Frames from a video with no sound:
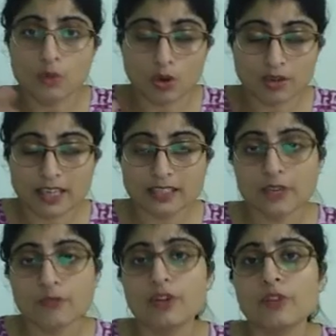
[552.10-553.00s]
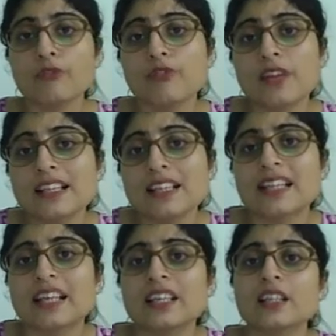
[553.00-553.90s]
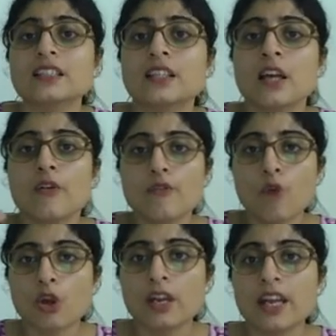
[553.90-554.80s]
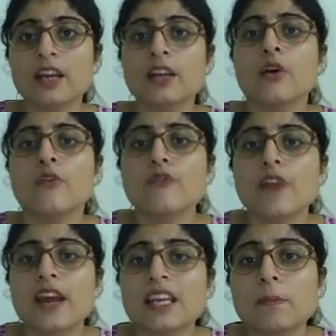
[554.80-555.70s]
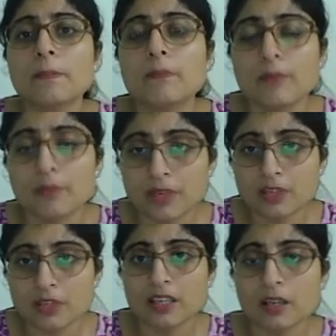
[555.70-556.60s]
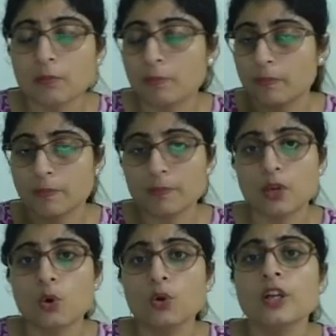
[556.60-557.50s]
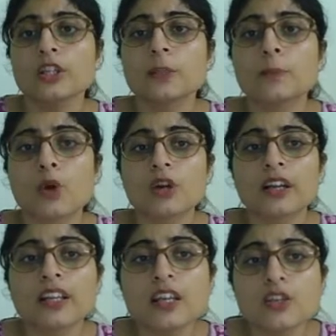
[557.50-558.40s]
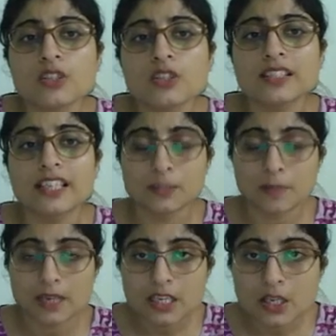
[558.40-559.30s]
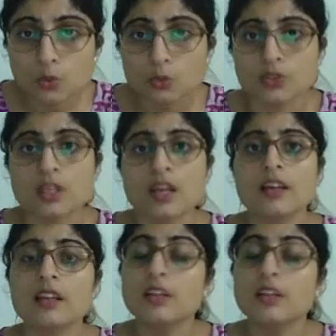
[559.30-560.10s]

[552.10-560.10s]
or rather if it feels that it is falling fairly below the broad conditions that has been used,